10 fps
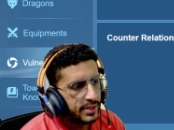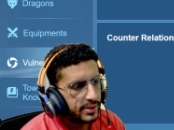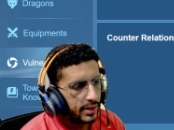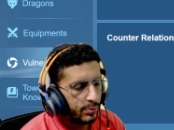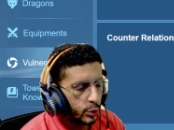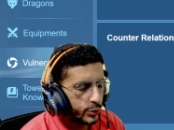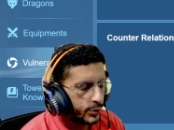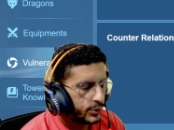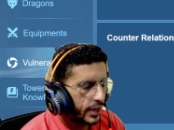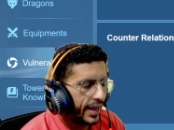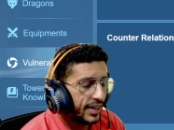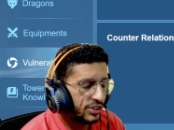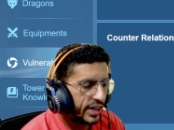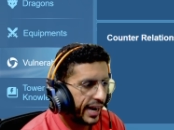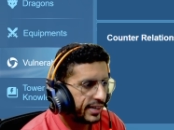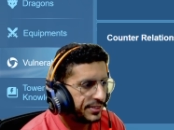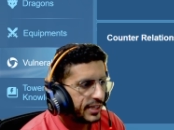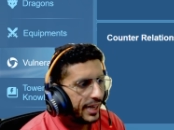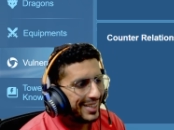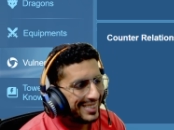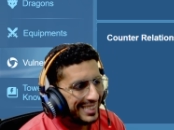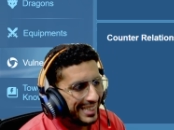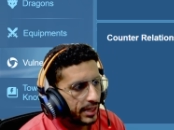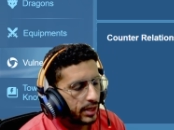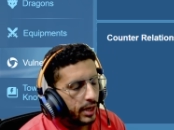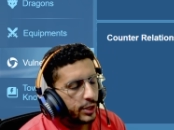immortals and dragons deal